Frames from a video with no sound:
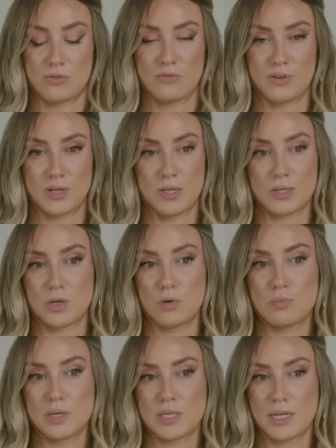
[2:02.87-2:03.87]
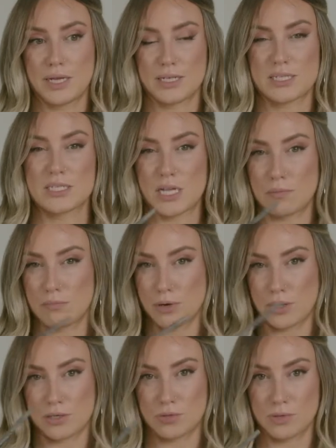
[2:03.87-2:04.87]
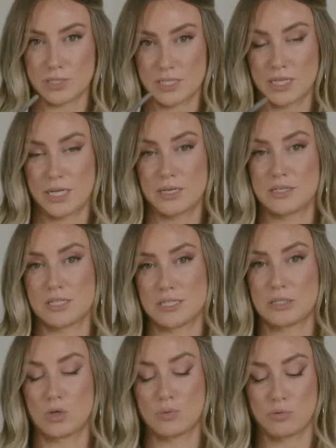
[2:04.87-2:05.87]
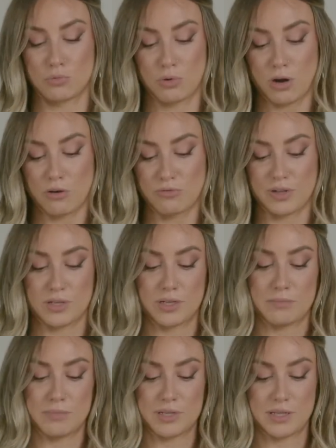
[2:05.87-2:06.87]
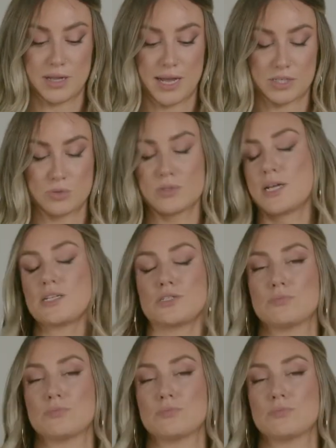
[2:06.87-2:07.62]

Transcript: feel a little bit like a sunburn towards the end, just a little bit raw feeling, but the actual tattoo